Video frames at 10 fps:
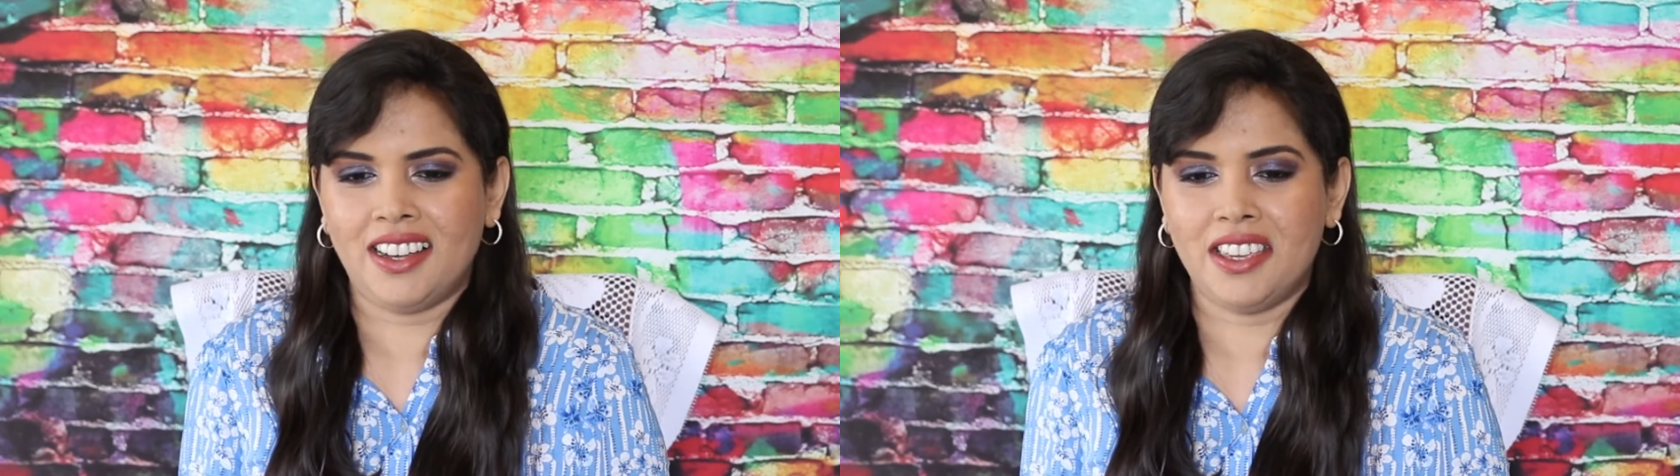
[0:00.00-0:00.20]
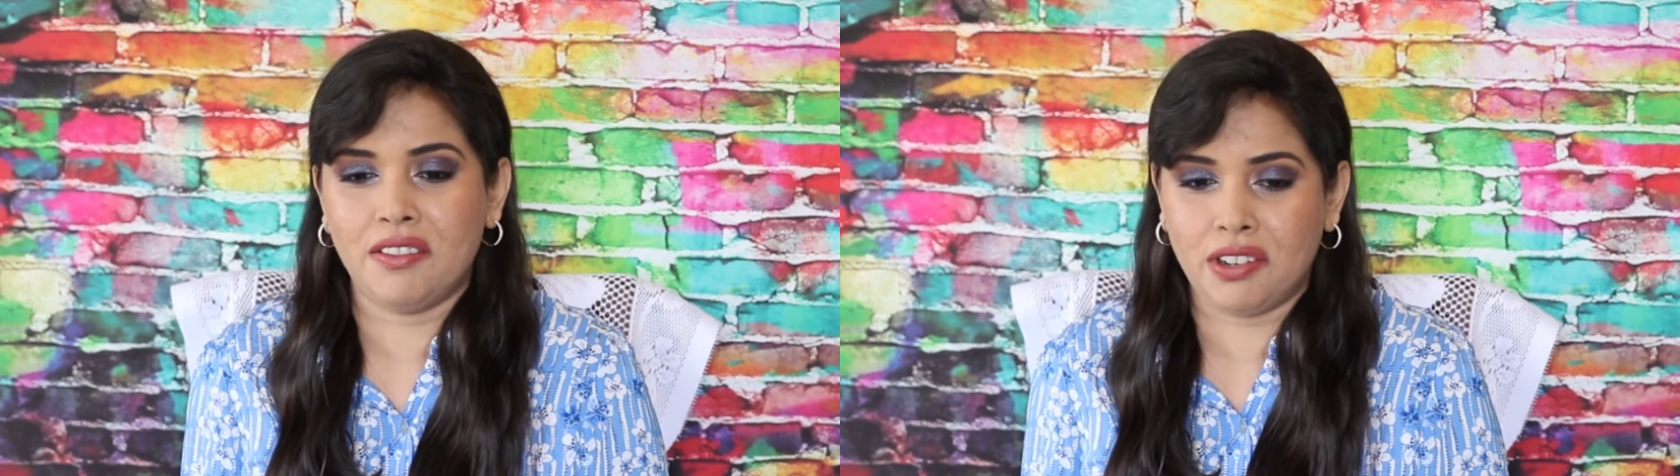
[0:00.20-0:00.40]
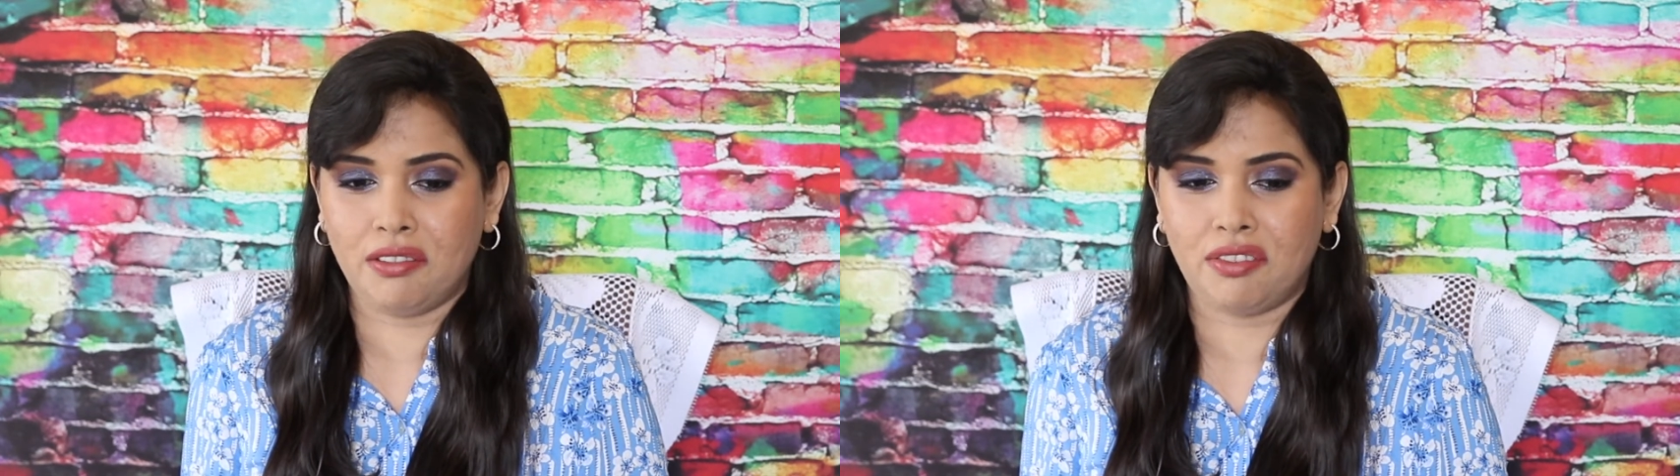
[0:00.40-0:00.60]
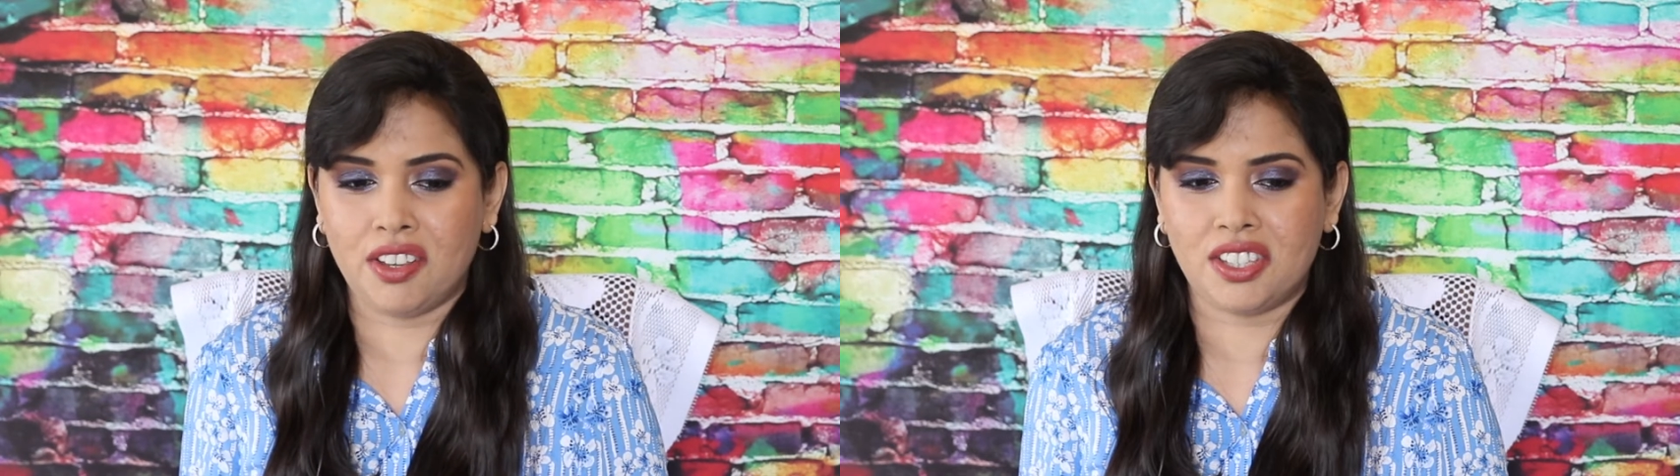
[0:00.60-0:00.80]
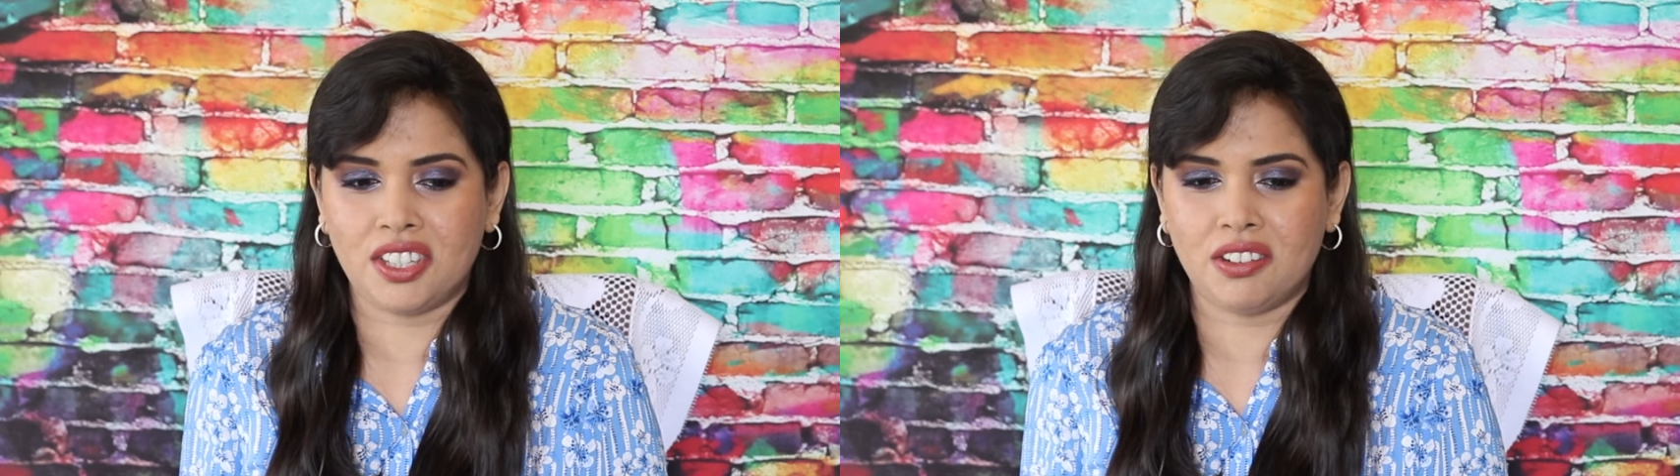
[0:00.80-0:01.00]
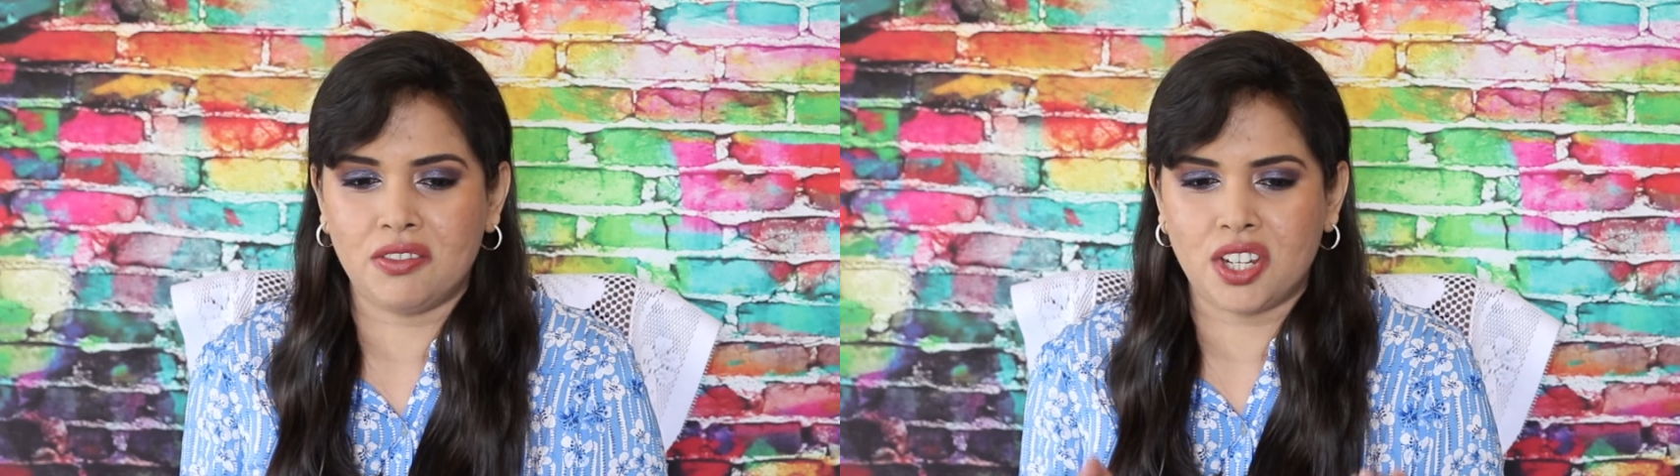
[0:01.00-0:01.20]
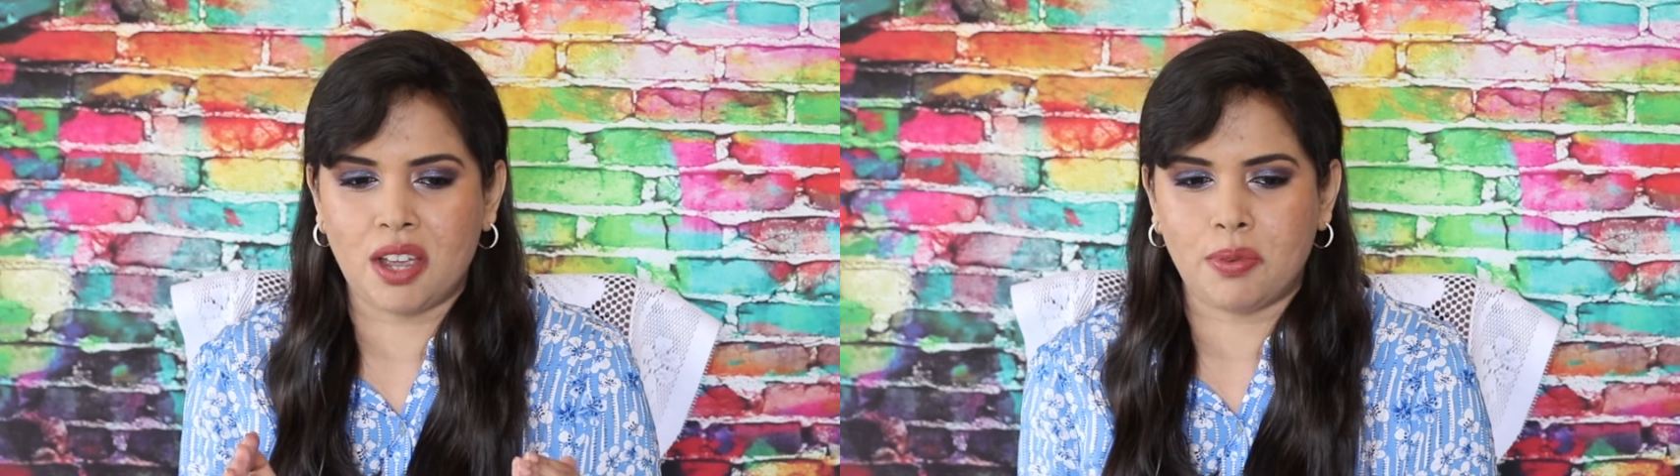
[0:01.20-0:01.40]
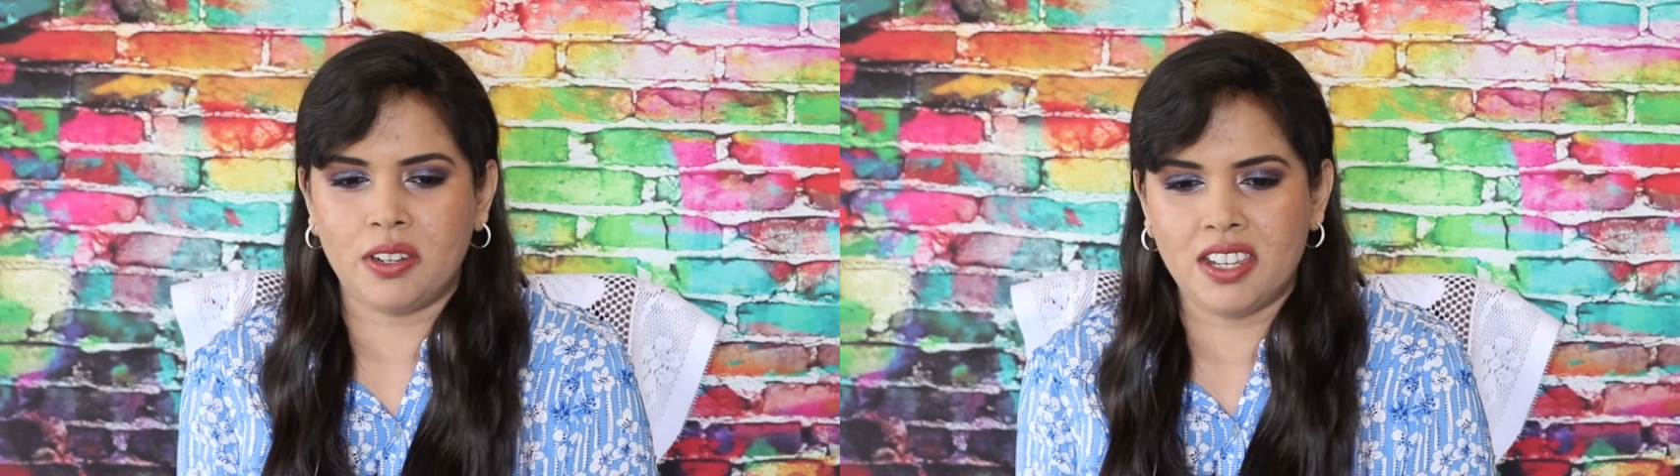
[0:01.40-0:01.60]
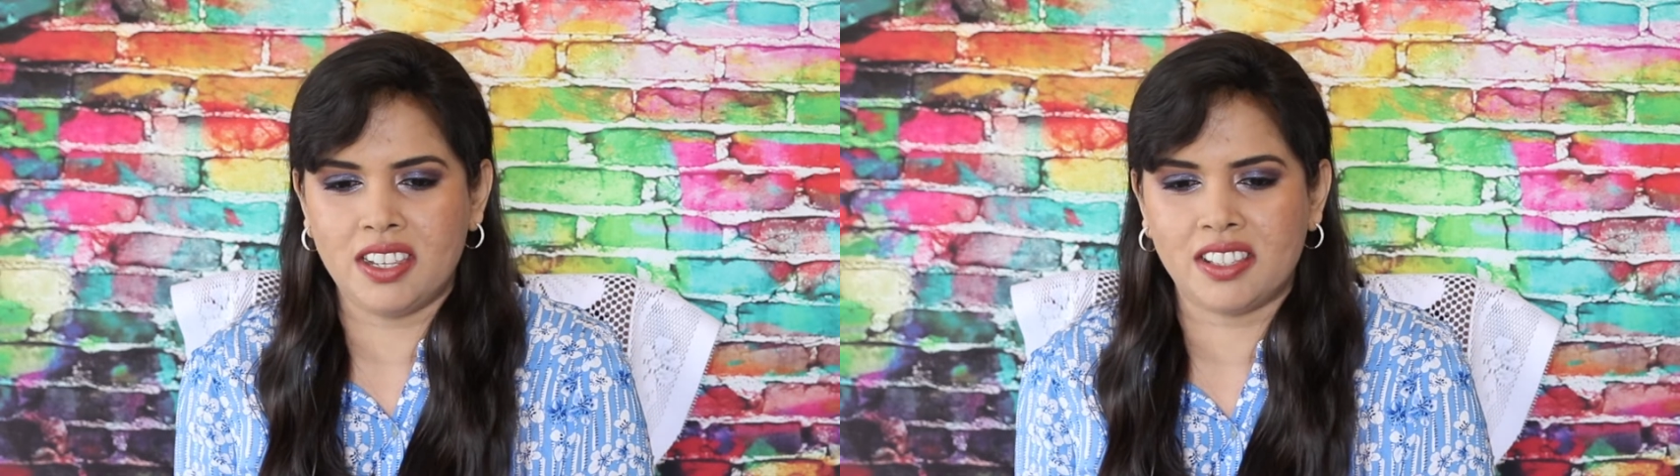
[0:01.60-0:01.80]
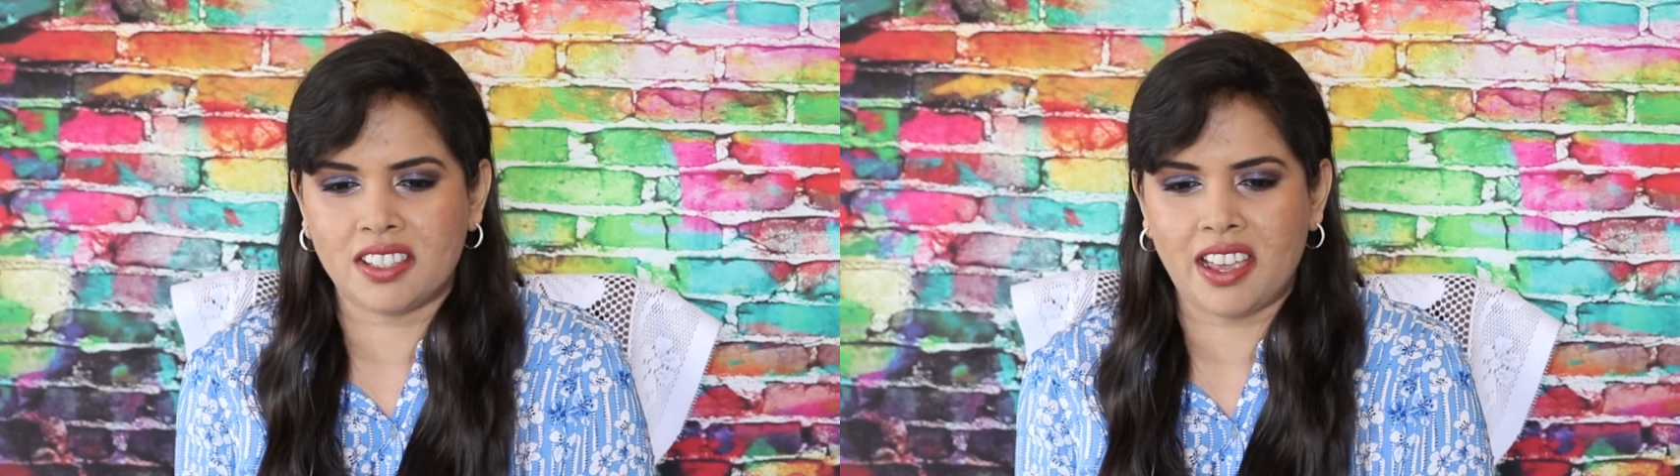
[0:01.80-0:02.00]
even if it's,
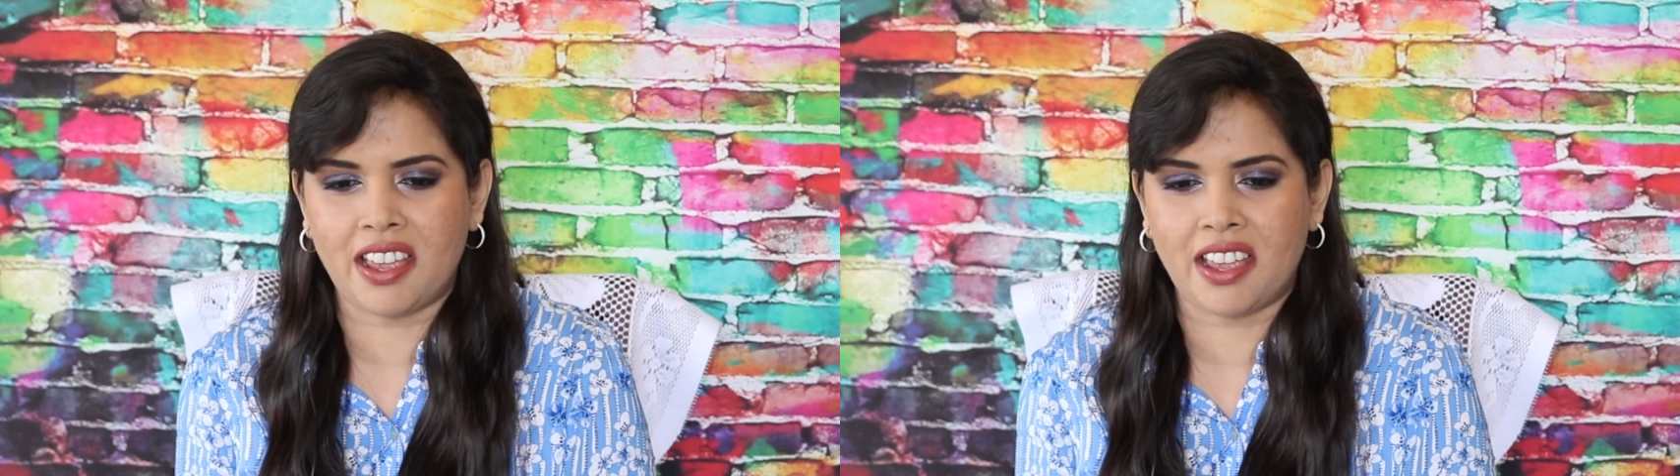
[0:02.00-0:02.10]
Japanese